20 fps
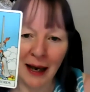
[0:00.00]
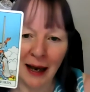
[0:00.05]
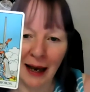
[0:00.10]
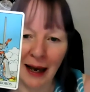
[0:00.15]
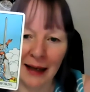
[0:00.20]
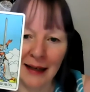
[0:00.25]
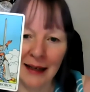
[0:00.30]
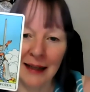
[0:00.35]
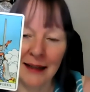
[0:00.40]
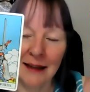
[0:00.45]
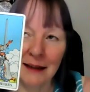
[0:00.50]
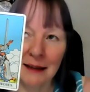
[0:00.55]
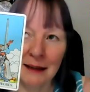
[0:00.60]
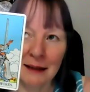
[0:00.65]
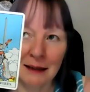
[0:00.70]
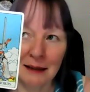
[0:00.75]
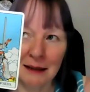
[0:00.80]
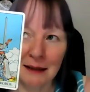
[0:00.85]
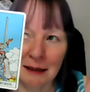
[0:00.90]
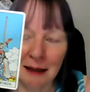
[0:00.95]
And I
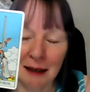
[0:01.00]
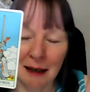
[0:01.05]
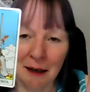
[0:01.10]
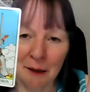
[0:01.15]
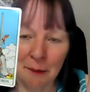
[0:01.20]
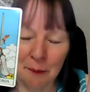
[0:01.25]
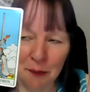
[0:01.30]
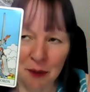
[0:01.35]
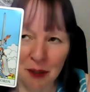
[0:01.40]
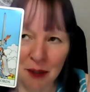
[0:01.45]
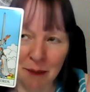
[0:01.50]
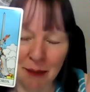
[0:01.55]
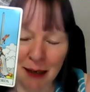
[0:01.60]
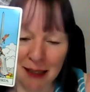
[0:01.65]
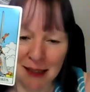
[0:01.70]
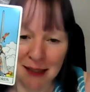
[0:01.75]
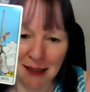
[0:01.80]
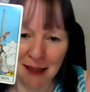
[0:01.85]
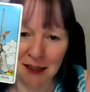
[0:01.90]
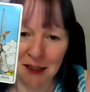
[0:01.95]
think the
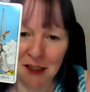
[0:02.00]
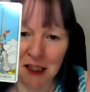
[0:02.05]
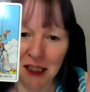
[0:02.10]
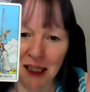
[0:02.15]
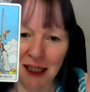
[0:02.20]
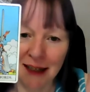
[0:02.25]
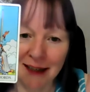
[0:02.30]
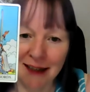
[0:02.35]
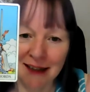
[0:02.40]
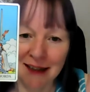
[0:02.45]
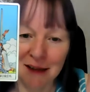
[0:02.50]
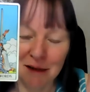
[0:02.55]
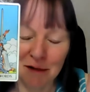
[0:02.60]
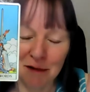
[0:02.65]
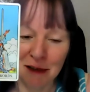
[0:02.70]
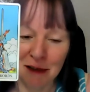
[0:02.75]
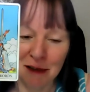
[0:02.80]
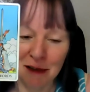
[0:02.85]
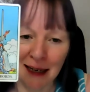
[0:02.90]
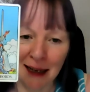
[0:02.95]
message is
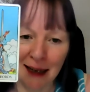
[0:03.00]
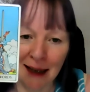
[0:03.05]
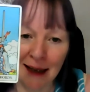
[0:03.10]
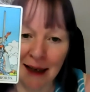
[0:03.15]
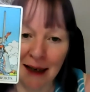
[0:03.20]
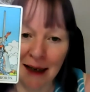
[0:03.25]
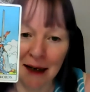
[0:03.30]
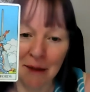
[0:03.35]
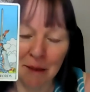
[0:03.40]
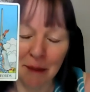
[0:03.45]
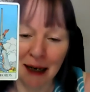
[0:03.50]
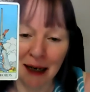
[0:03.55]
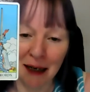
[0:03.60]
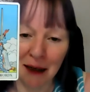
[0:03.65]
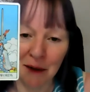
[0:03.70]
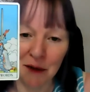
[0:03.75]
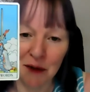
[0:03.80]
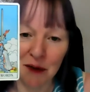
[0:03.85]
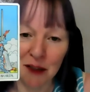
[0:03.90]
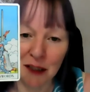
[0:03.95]
really
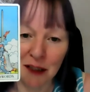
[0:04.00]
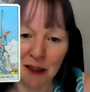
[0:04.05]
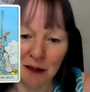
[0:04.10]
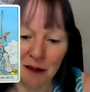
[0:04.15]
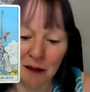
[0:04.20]
about,